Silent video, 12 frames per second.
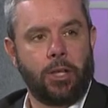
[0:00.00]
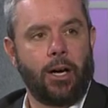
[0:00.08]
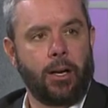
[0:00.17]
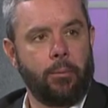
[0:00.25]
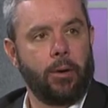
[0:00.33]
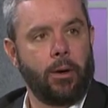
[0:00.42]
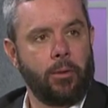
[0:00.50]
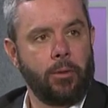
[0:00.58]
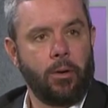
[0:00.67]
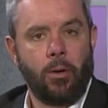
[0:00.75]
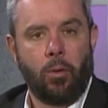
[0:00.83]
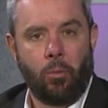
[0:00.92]
talk
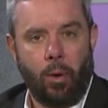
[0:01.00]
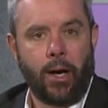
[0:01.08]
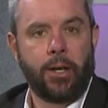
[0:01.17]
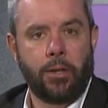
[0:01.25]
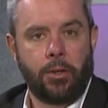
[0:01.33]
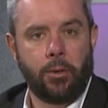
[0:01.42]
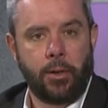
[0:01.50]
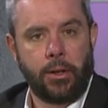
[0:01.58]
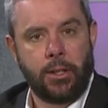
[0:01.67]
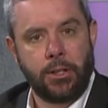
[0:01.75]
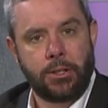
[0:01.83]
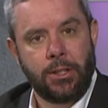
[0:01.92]
about why you're doing
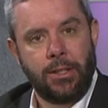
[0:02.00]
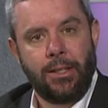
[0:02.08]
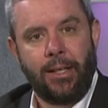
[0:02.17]
this